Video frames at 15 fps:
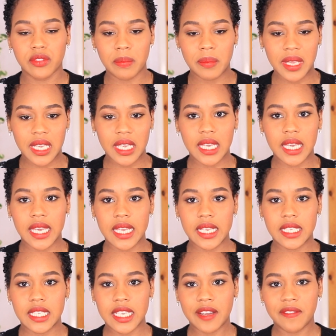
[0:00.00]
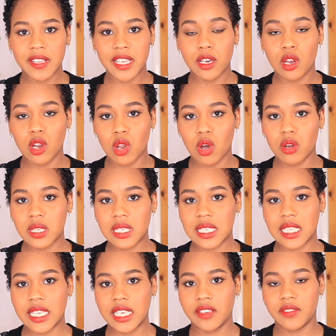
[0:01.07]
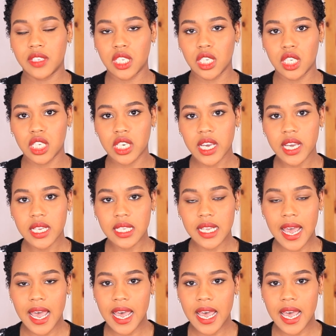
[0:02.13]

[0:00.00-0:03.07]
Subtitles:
me is definitely long sleeve t-shirts